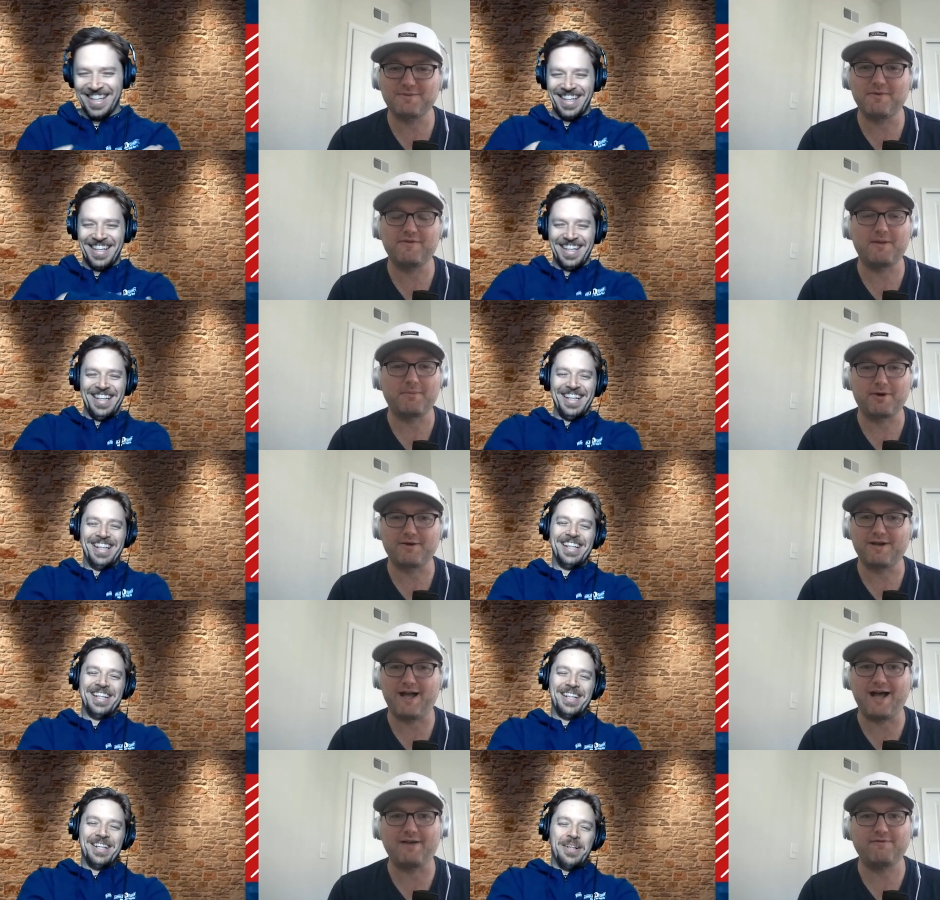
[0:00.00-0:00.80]
Speaker 1: Some of them are
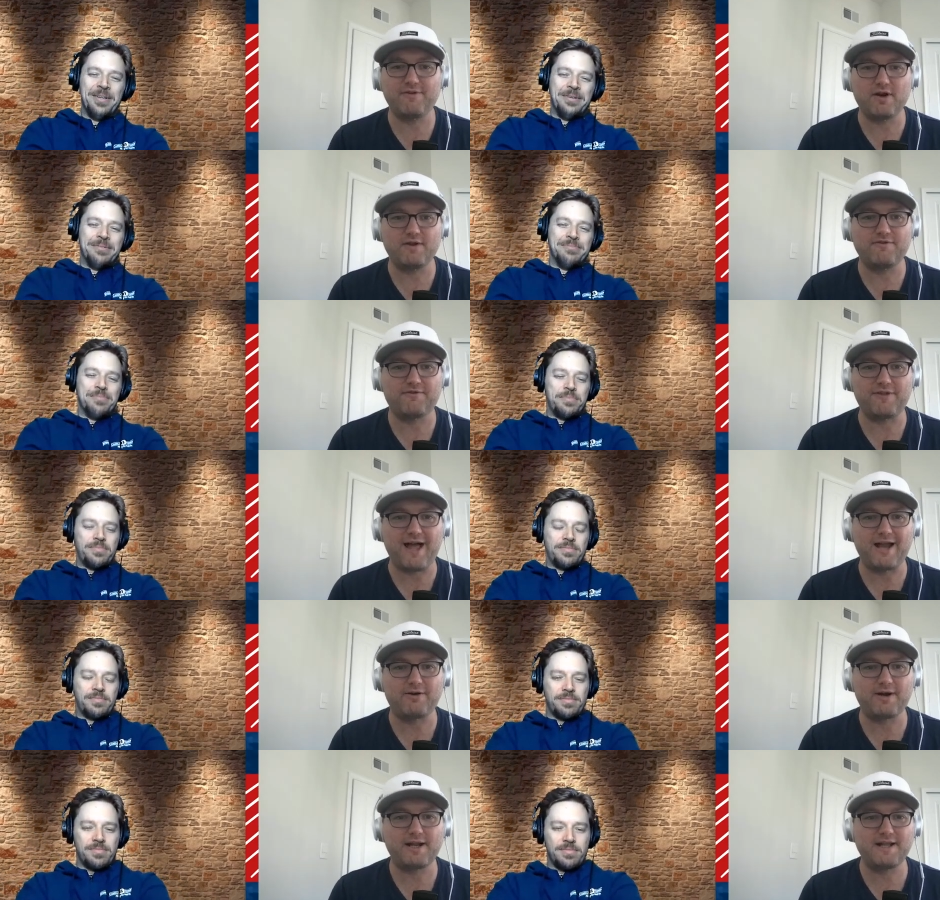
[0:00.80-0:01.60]
not very
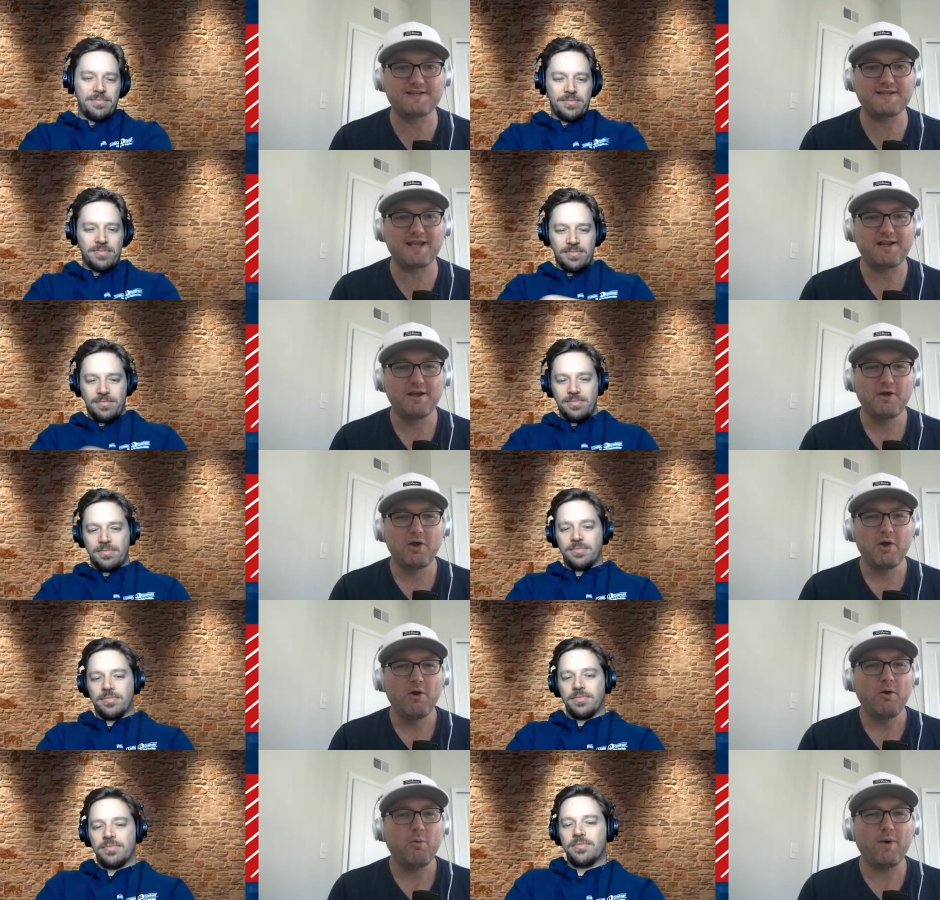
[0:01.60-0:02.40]
flattering. It's like
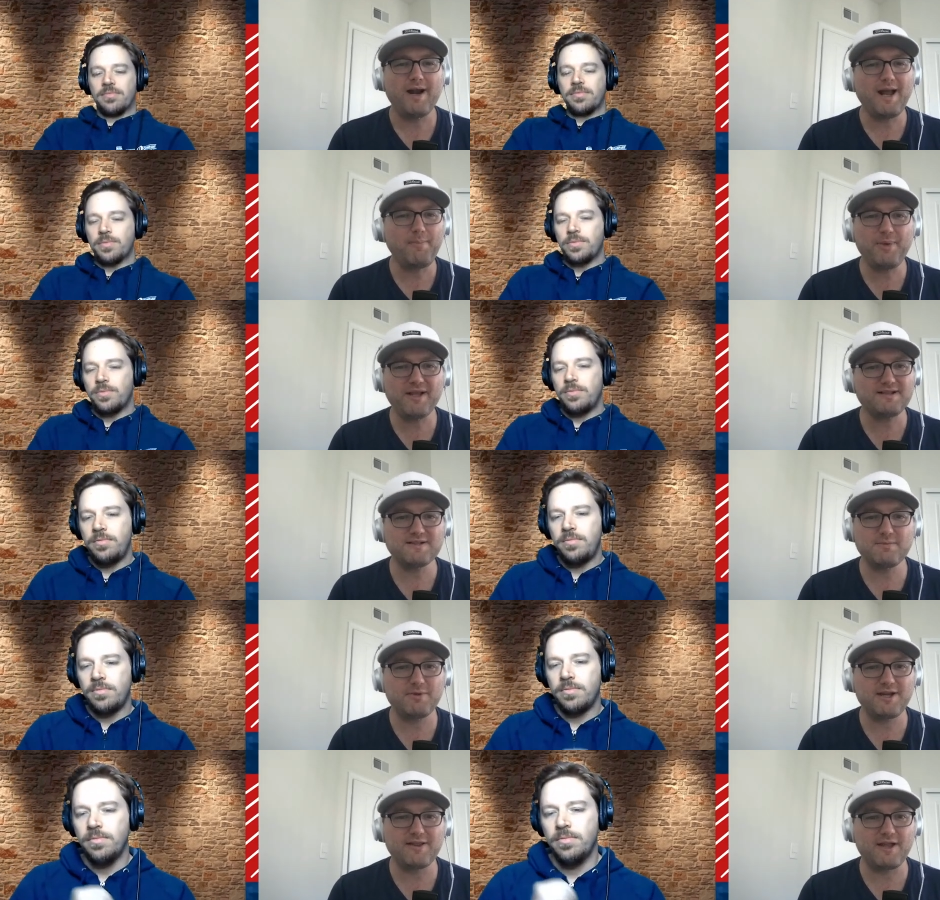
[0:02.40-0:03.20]
why not pick
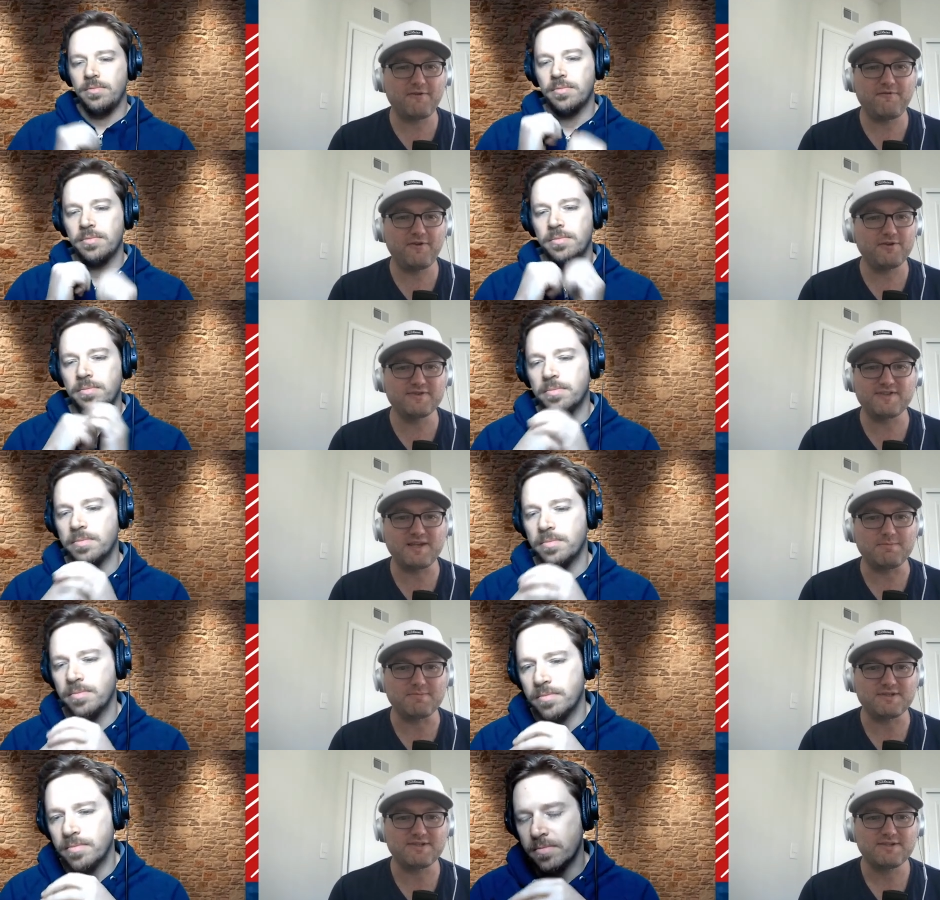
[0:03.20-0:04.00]
somebody like Phil
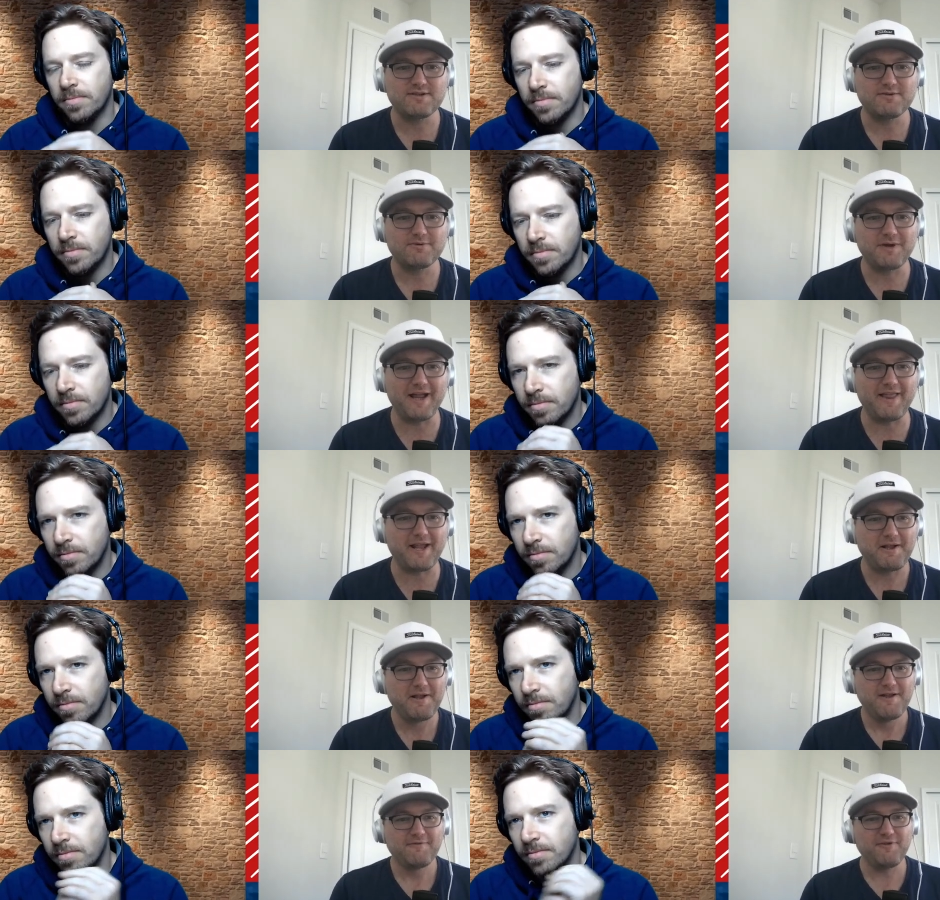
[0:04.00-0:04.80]
Simms? right?
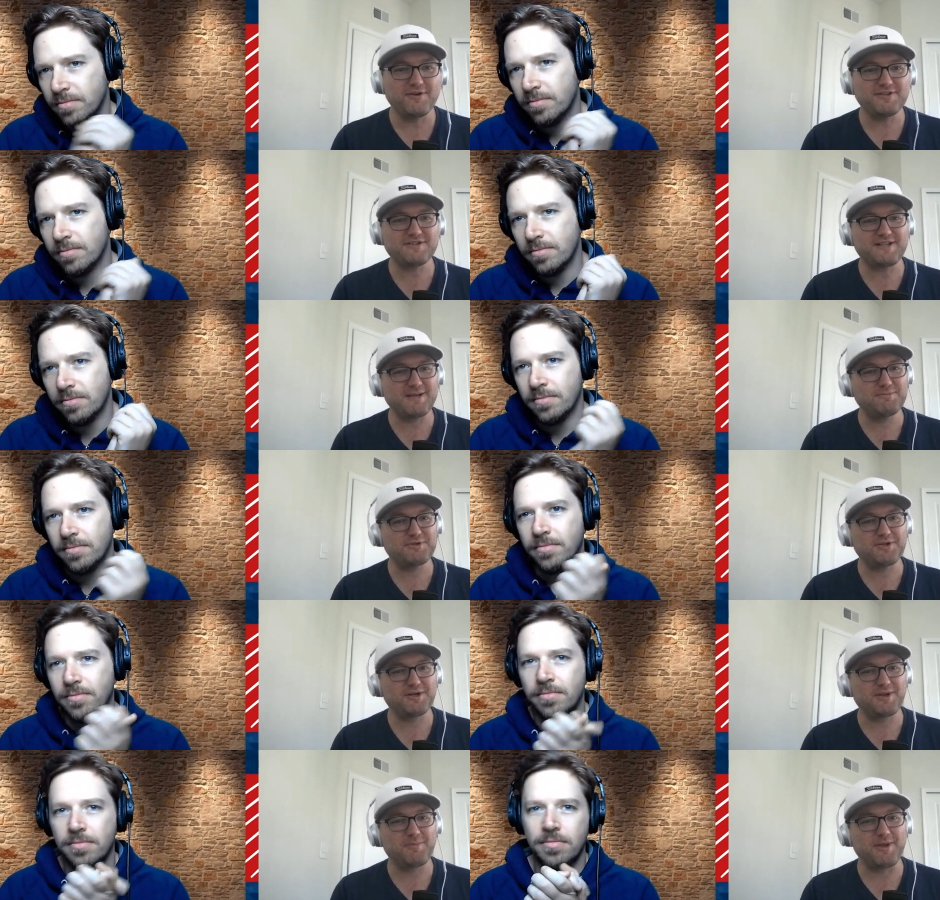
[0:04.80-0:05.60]
Like Phil
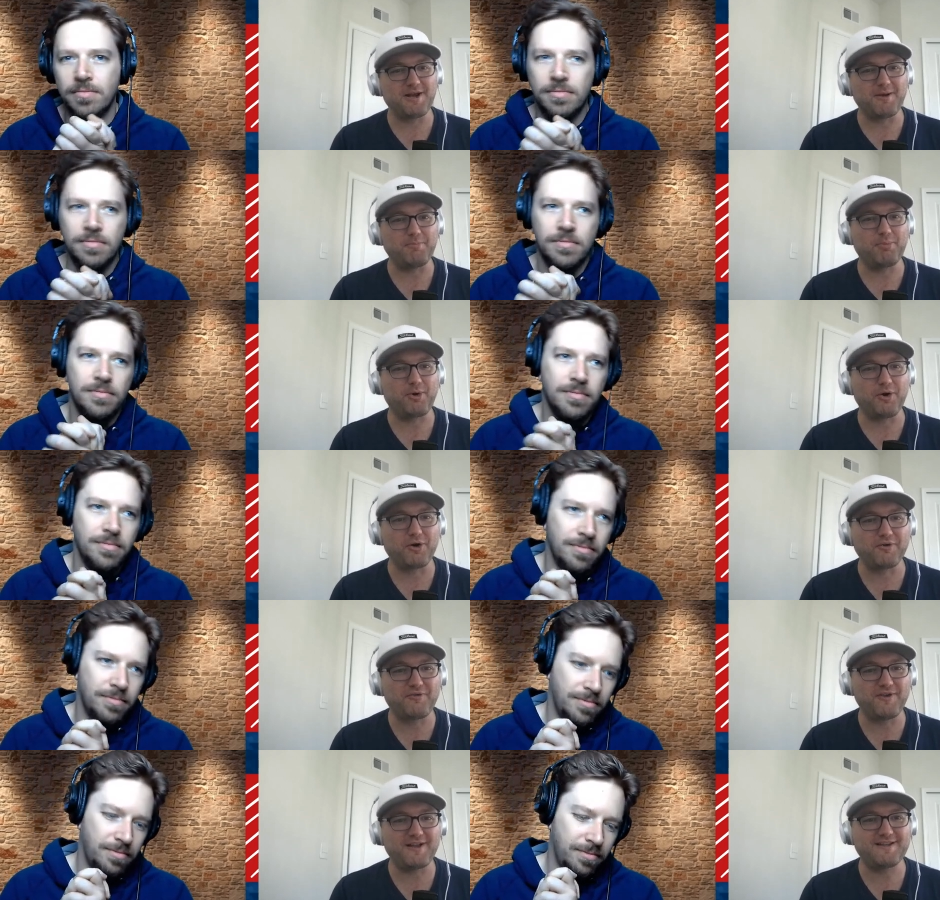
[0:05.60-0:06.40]
Simms could have been a
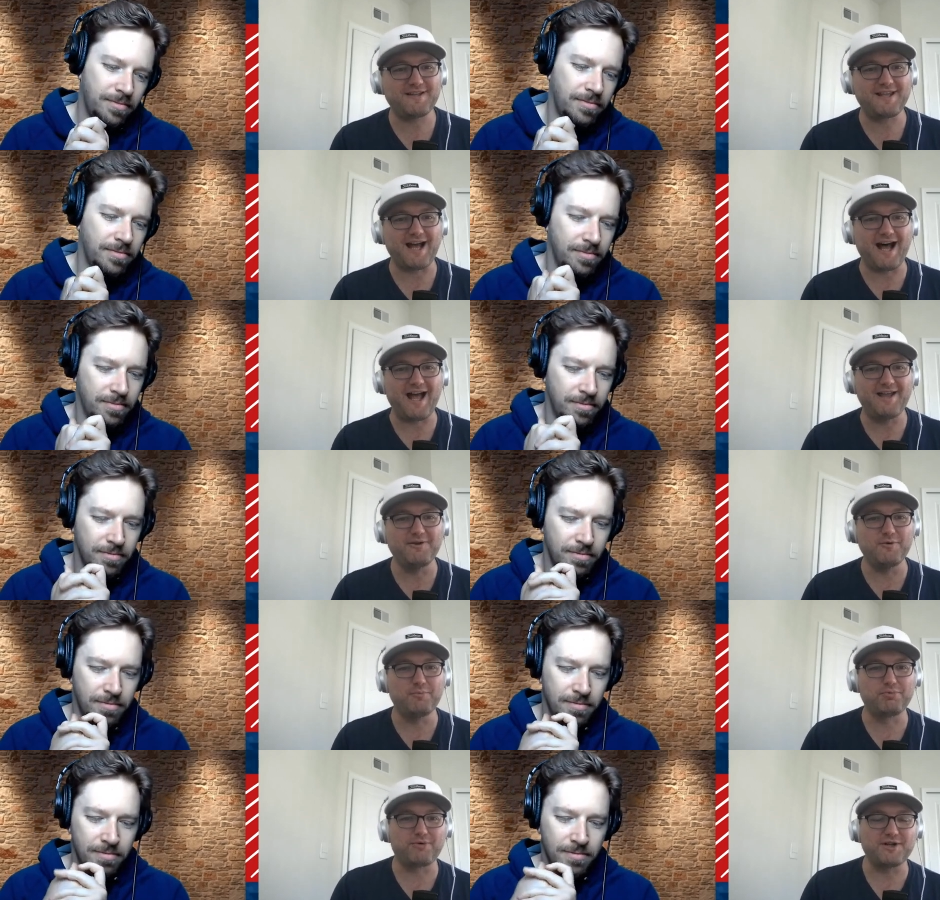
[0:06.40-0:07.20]
perfect guy
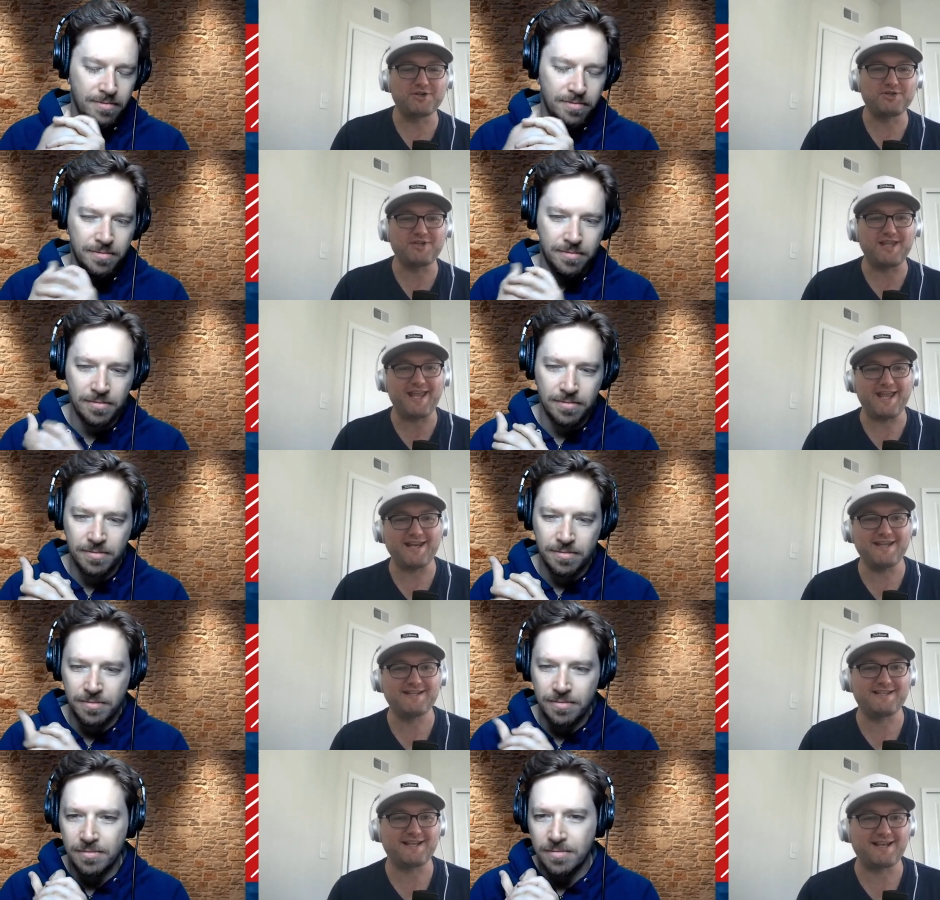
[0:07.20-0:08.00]
who bridged the
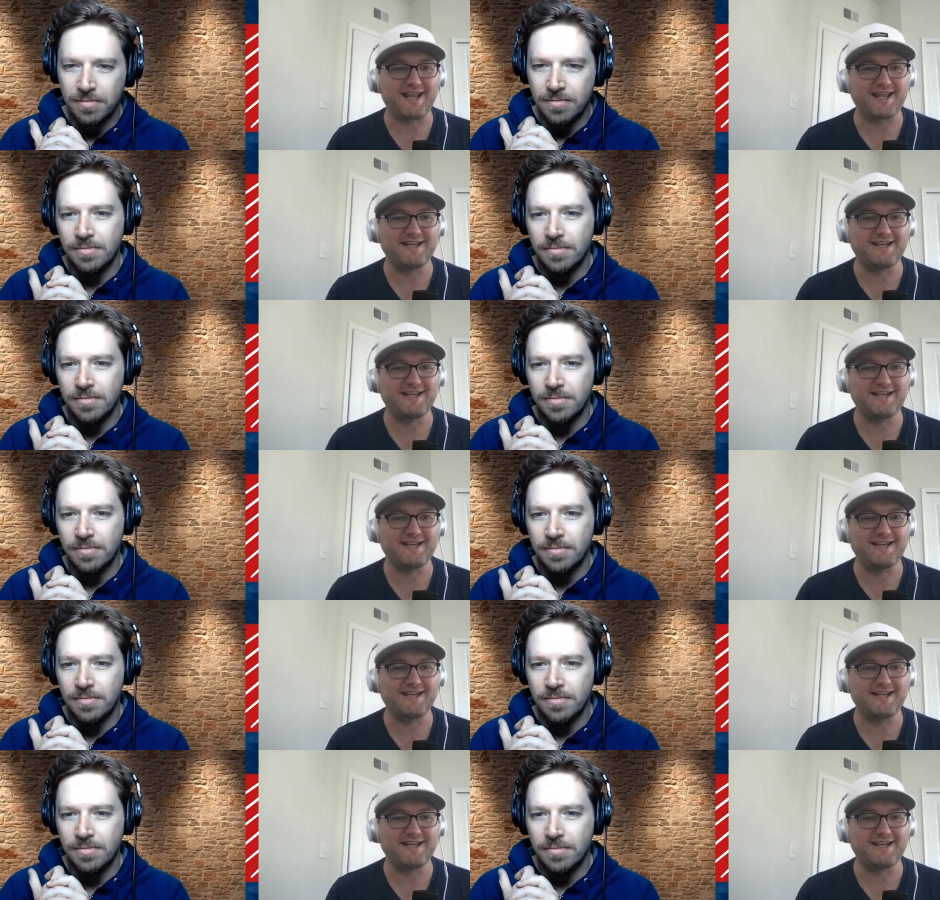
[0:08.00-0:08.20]
80s and